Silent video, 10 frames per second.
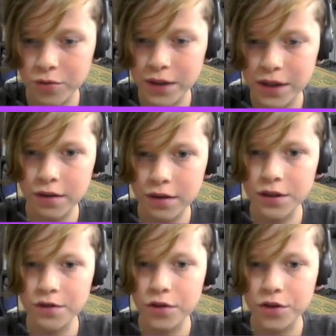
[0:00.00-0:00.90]
We need
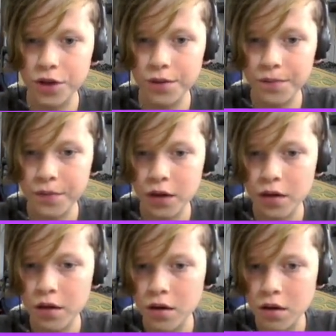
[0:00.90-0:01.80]
leads for sure.
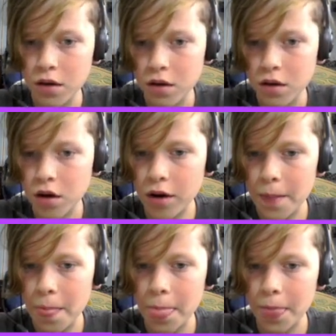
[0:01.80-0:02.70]
Okay.
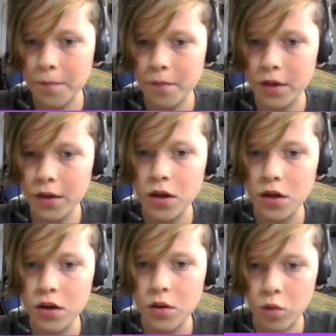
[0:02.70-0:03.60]

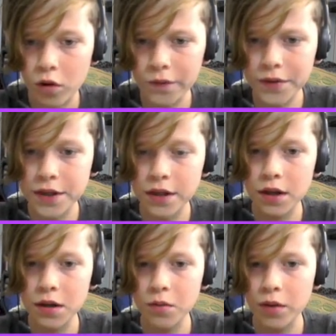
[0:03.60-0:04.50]
Wolves,
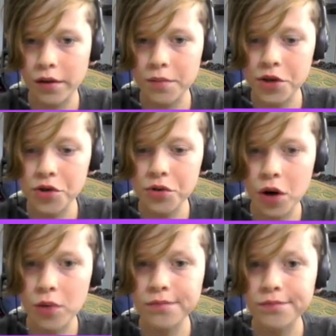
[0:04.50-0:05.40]
welcome to your new
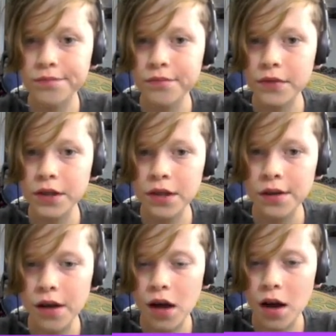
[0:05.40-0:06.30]

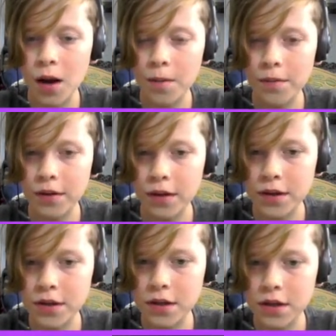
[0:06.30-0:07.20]
home.
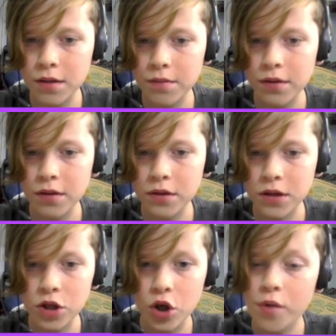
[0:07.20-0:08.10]
Let's
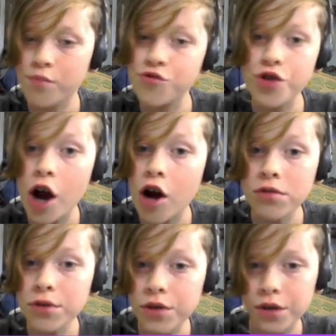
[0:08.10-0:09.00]
go up to the
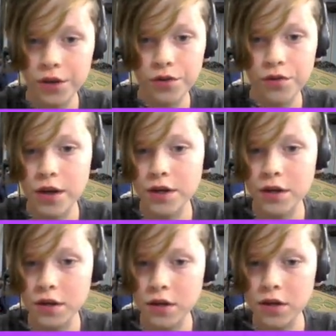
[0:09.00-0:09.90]
house, and you guys
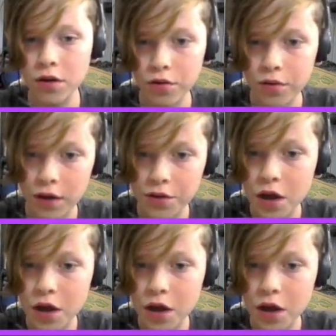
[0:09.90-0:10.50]
can see your new house.